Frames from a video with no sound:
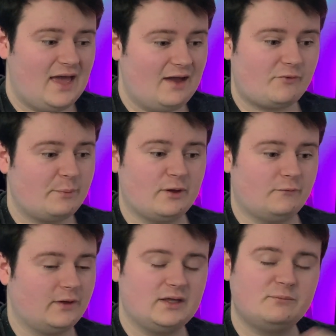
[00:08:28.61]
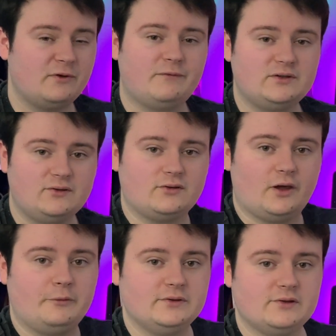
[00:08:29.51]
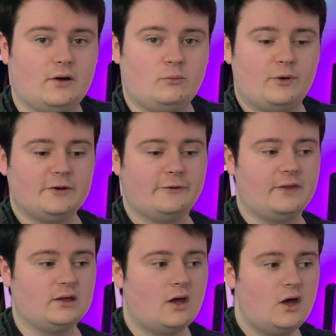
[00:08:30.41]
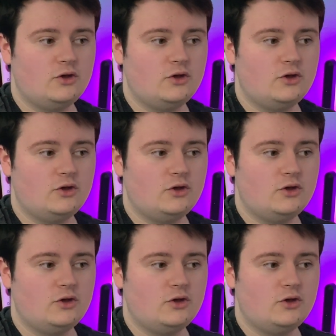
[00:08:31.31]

Every bit of it, even if it doesn't go into the whole brand thing.